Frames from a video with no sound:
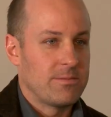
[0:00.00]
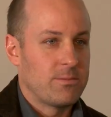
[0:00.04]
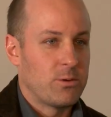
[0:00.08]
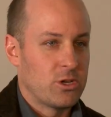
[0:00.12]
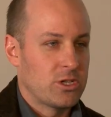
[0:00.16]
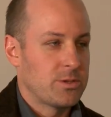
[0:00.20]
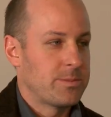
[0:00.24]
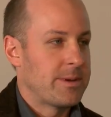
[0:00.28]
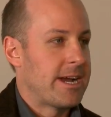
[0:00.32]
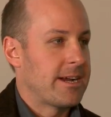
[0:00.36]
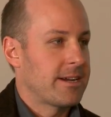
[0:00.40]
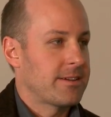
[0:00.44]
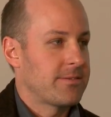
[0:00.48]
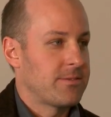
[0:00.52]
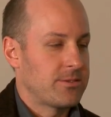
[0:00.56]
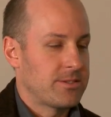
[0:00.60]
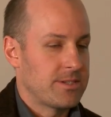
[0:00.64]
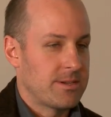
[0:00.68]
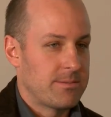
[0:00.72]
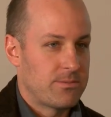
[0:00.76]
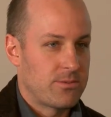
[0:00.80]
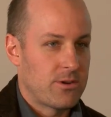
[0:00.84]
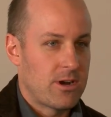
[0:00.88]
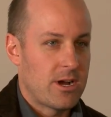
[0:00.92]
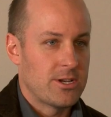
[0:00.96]
of pushback for
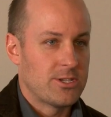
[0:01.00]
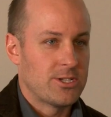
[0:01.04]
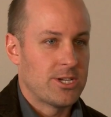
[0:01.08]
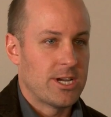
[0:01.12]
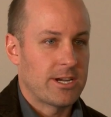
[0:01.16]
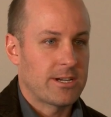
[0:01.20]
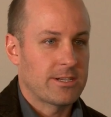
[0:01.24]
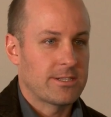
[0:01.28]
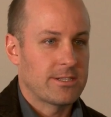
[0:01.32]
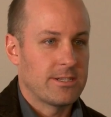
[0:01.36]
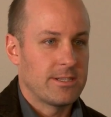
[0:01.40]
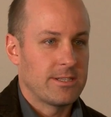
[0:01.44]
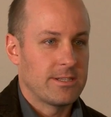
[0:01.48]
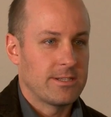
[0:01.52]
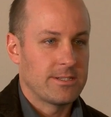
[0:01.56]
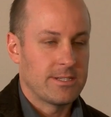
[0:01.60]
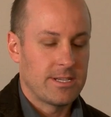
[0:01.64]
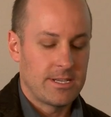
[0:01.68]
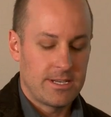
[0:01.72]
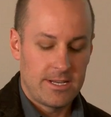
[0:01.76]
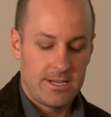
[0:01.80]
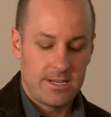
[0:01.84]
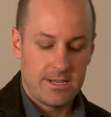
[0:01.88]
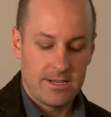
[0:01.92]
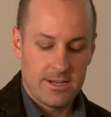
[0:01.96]
some projects in the
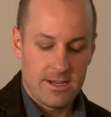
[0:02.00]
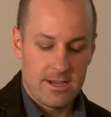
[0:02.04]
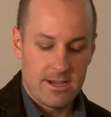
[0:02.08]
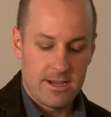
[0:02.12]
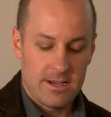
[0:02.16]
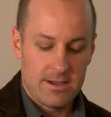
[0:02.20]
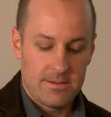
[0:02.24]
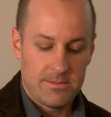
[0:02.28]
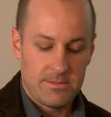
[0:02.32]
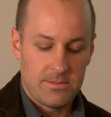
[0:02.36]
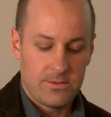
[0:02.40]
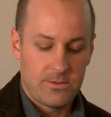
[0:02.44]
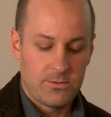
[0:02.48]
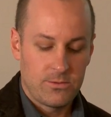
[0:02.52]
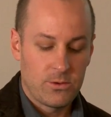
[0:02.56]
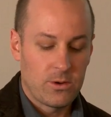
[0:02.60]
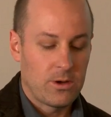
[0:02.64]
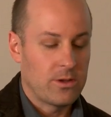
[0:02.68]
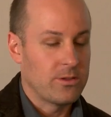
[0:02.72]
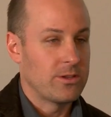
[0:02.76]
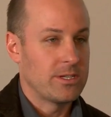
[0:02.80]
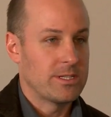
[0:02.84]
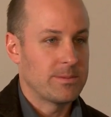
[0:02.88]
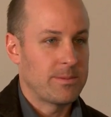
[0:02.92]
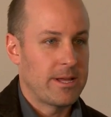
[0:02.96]
city through
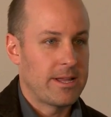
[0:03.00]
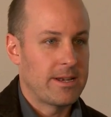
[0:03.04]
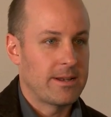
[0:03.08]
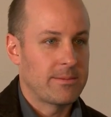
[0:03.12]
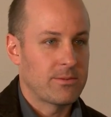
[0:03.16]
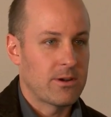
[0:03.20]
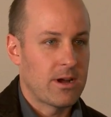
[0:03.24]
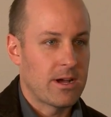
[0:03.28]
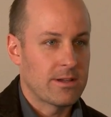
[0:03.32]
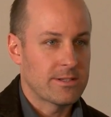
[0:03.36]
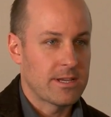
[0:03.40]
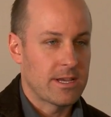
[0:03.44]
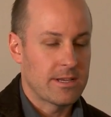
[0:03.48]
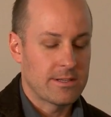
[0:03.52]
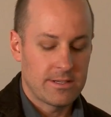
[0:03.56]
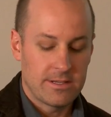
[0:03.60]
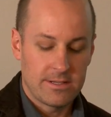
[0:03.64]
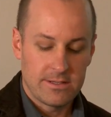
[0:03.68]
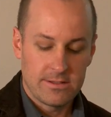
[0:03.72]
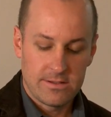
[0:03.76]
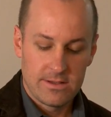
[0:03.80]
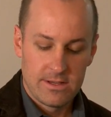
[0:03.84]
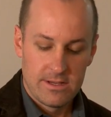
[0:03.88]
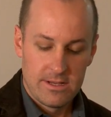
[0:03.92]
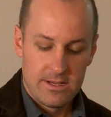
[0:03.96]
all these planning
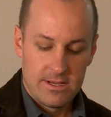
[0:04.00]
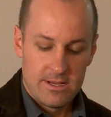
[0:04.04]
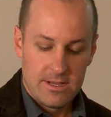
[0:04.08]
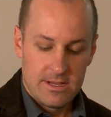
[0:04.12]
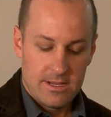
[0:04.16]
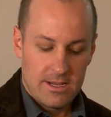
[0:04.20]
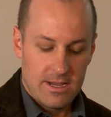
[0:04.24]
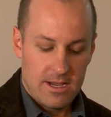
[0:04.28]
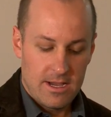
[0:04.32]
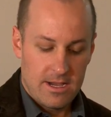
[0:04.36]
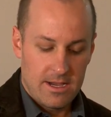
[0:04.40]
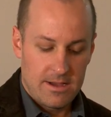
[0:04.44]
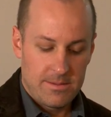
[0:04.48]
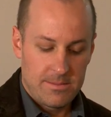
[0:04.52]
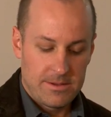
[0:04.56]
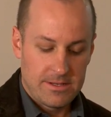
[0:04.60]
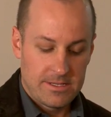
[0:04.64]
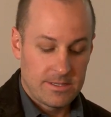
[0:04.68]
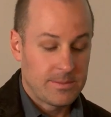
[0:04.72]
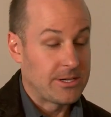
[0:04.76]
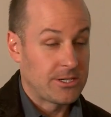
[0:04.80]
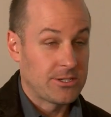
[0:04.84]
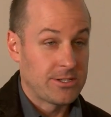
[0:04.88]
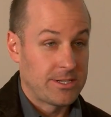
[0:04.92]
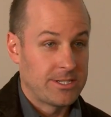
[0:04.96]
processes, and
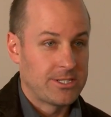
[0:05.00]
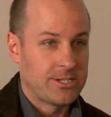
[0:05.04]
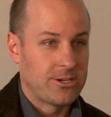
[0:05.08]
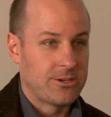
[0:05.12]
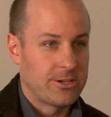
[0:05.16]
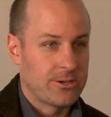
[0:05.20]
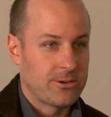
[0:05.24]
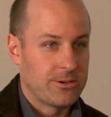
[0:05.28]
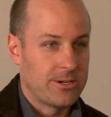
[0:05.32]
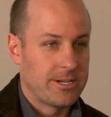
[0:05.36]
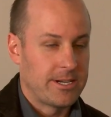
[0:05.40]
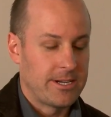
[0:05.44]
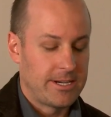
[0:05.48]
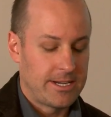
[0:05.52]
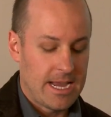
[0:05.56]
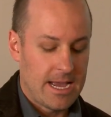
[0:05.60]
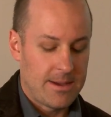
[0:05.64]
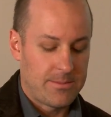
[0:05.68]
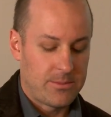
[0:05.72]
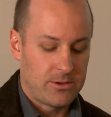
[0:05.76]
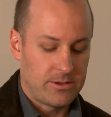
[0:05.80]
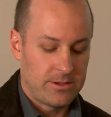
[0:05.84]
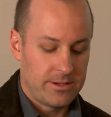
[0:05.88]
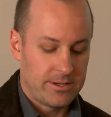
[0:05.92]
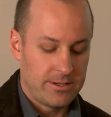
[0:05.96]
especially in Cherry Creek and
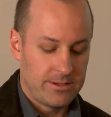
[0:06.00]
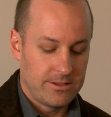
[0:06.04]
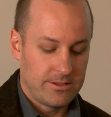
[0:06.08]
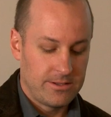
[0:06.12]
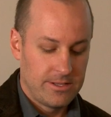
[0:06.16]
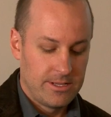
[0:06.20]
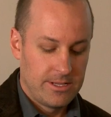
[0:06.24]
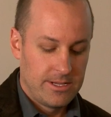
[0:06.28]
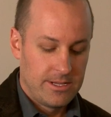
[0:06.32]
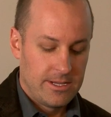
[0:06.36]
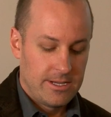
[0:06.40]
Capitol Hill.